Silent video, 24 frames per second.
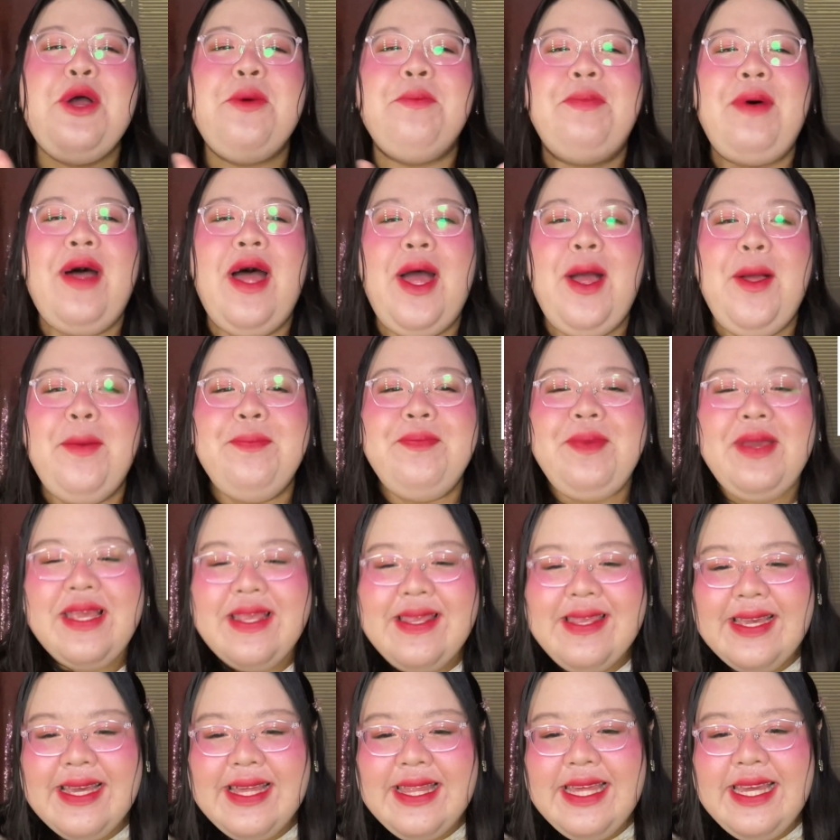But
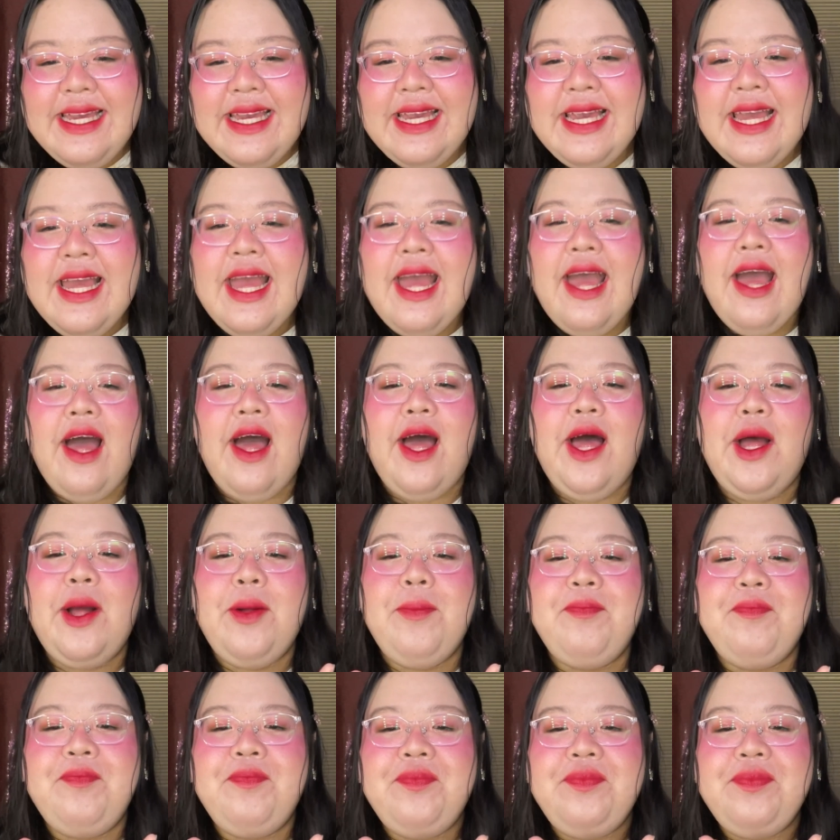basically,
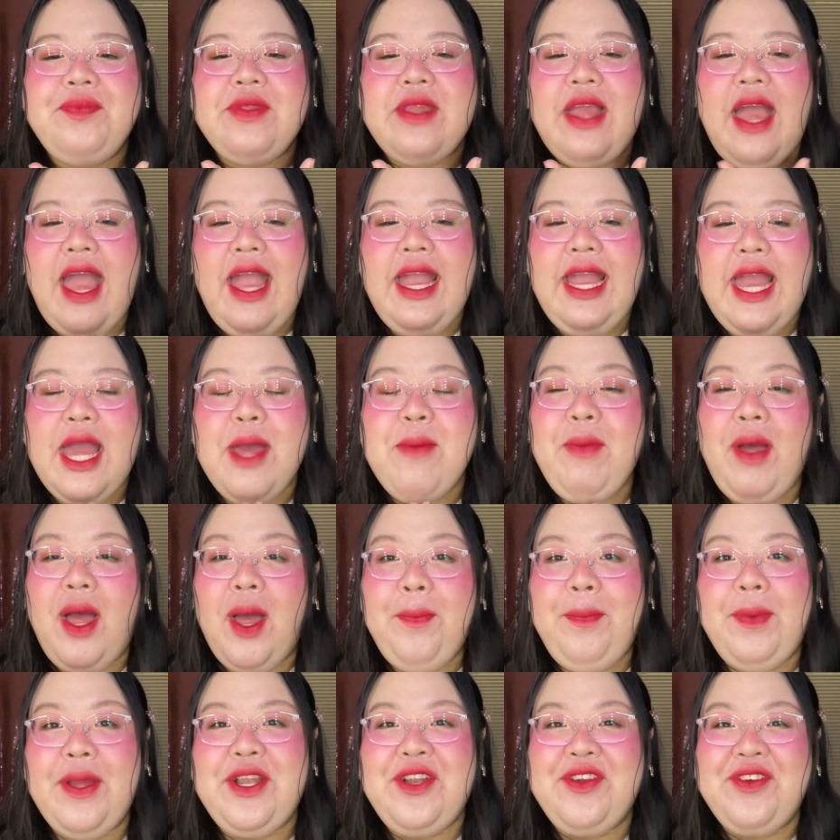I am
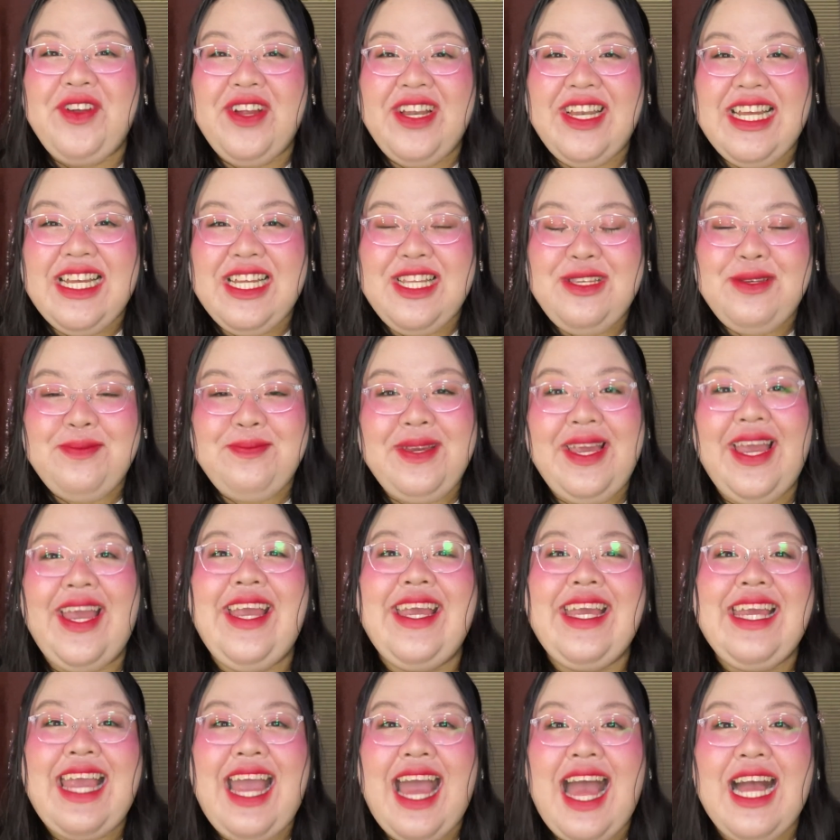up and running to be
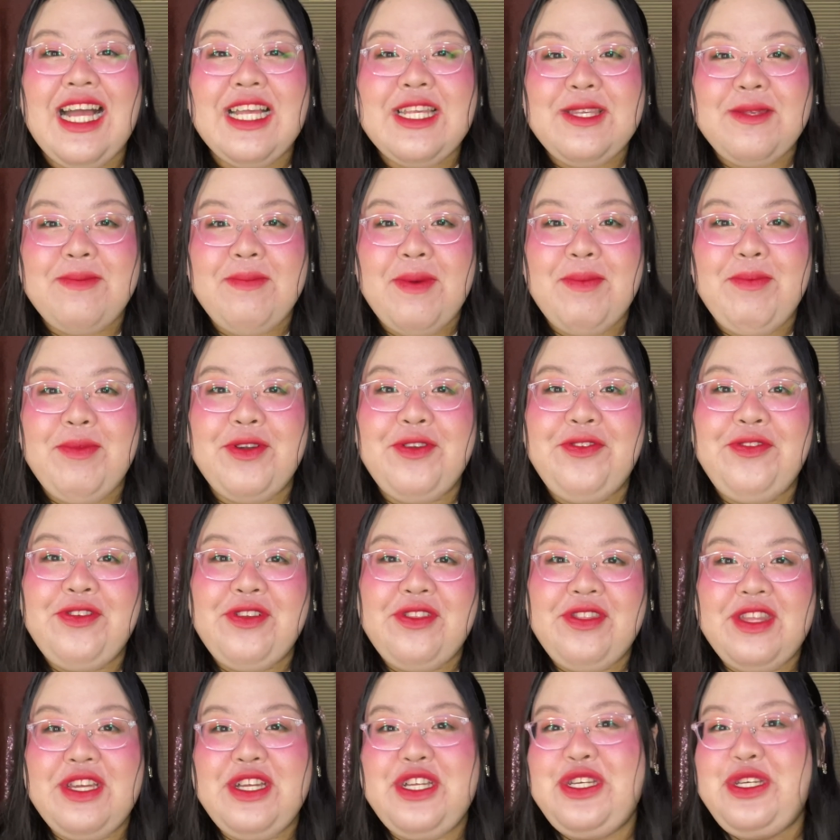a cast member for
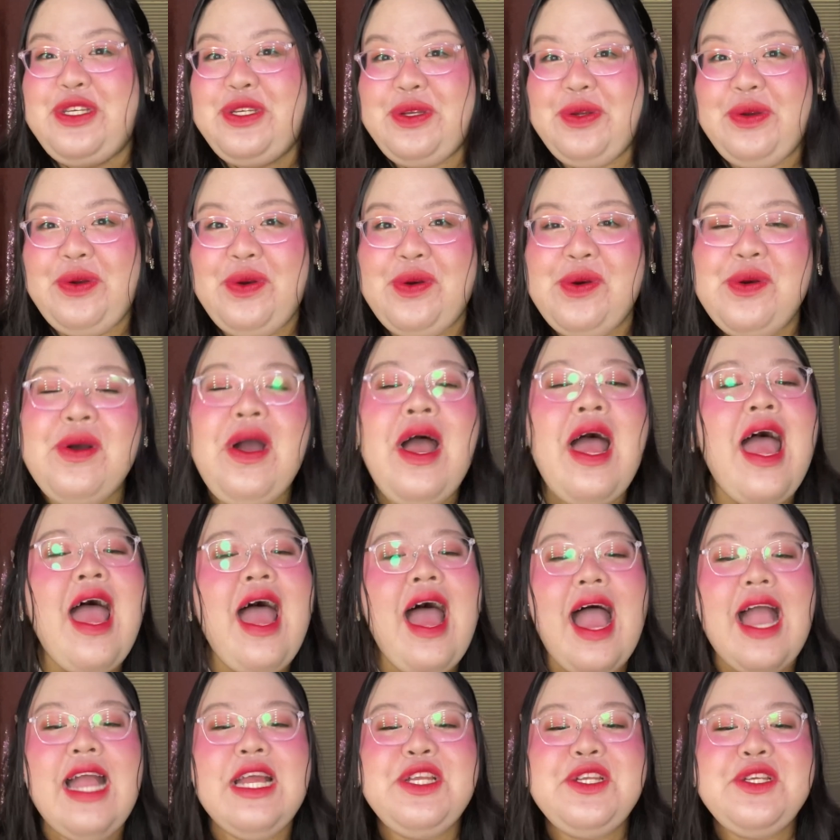this show.
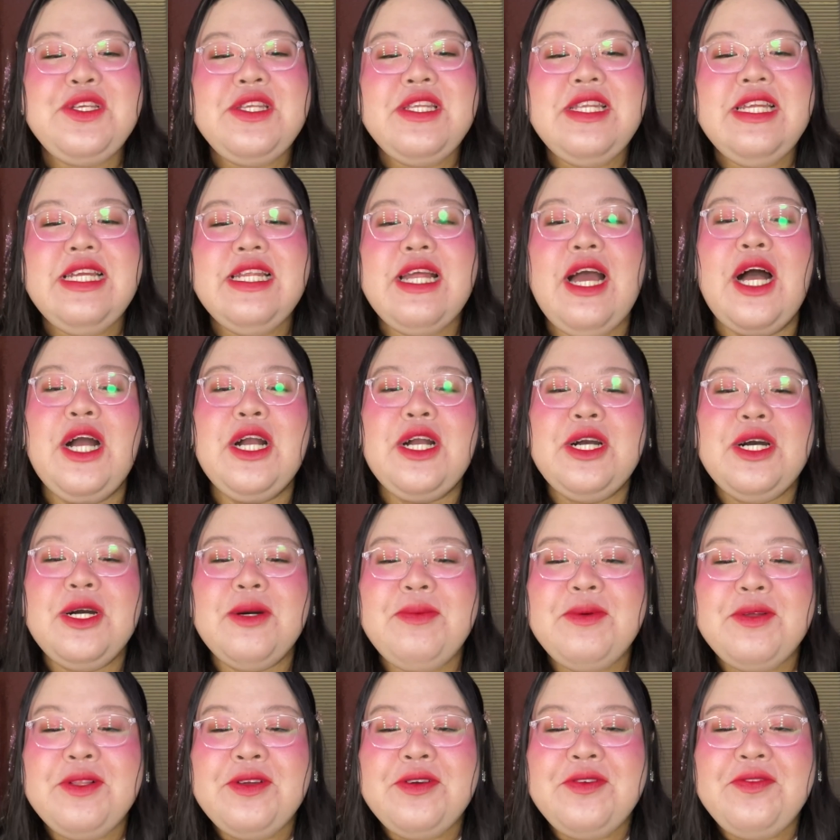I just need a
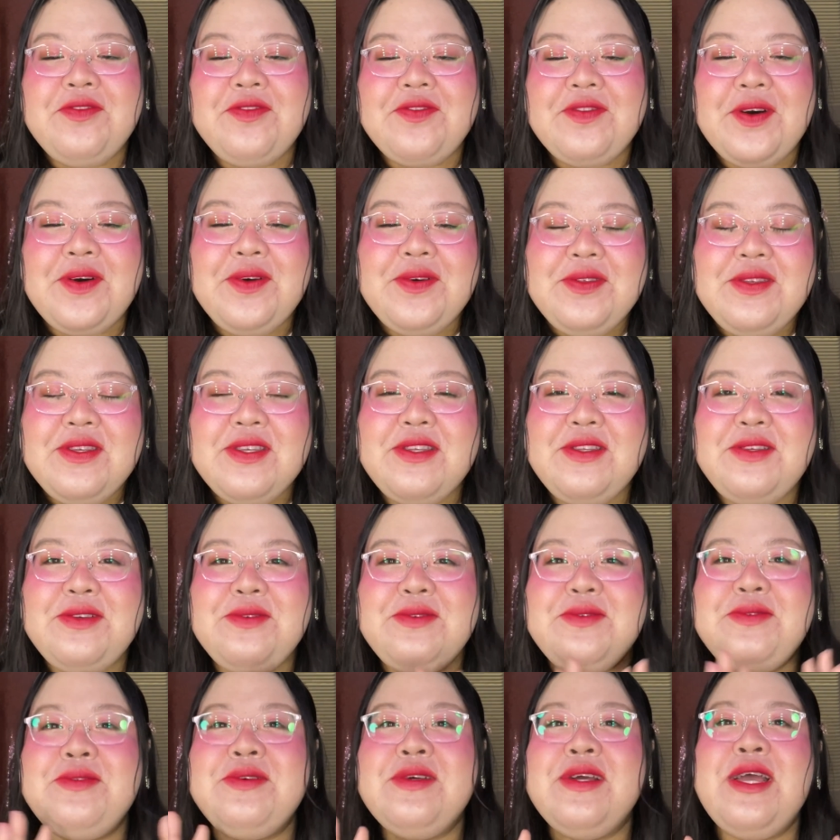couple of votes
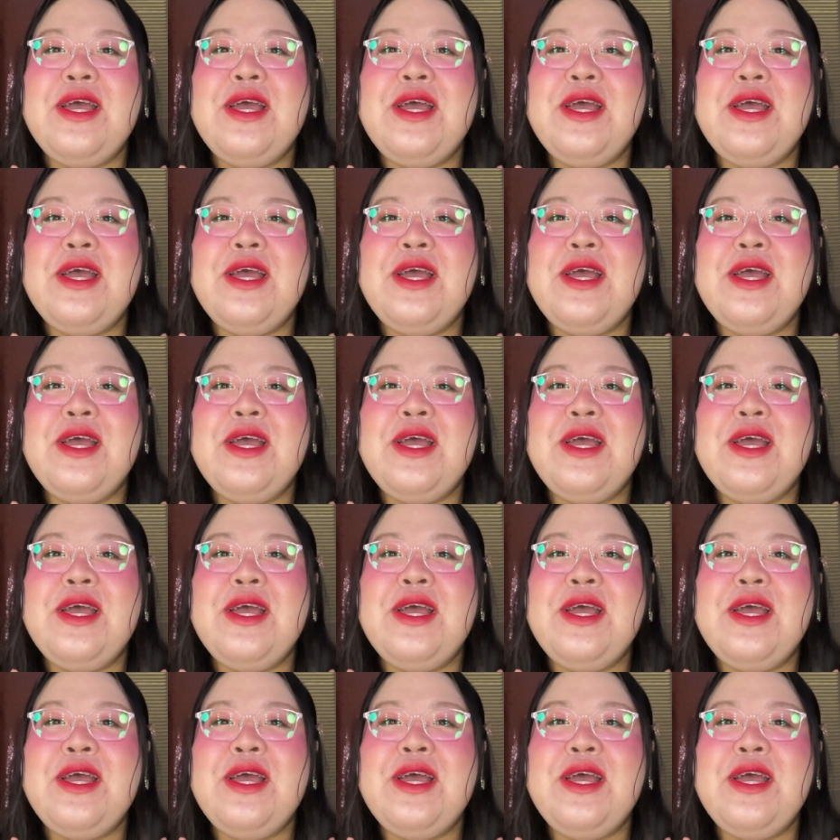to